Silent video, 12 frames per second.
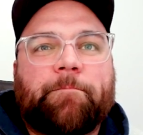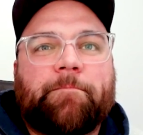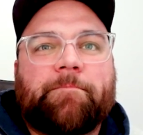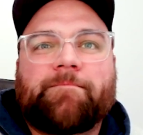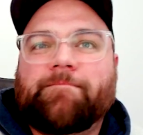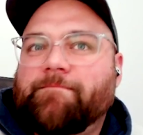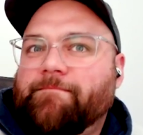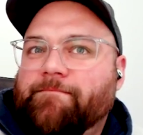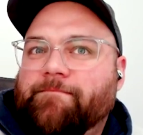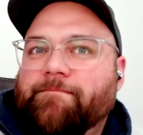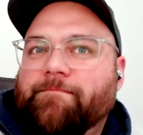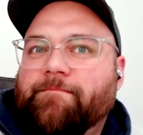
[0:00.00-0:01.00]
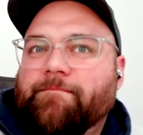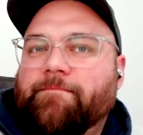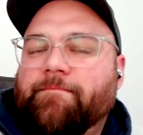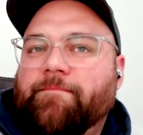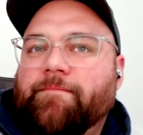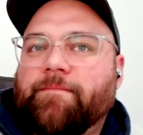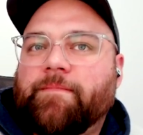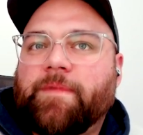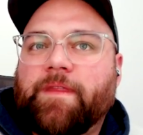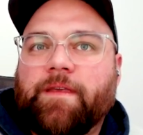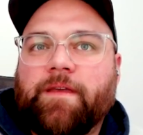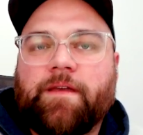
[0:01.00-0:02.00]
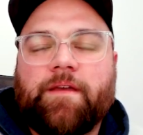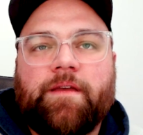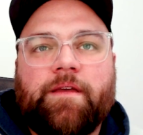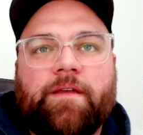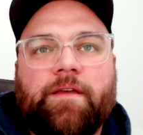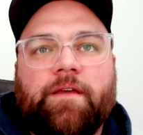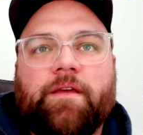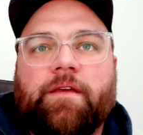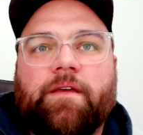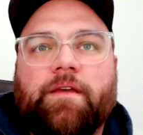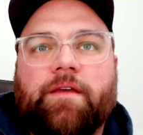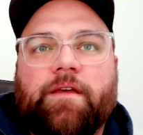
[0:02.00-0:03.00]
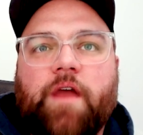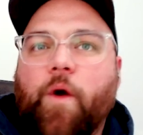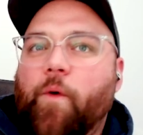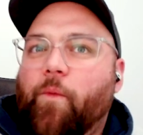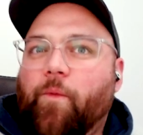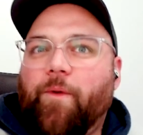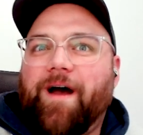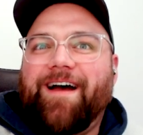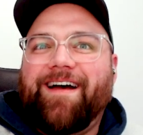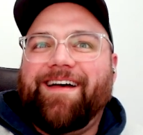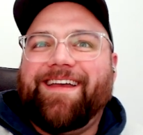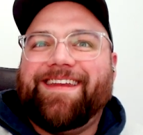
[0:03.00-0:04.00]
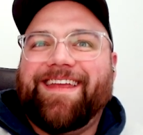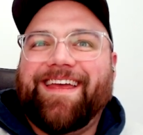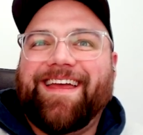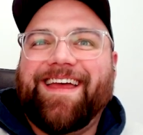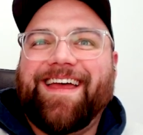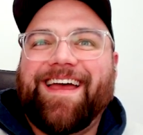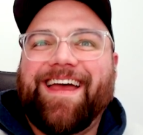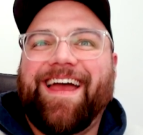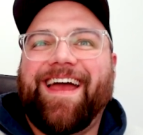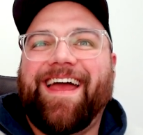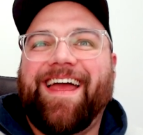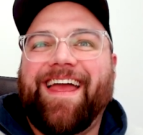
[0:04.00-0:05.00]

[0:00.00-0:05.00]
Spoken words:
(silent)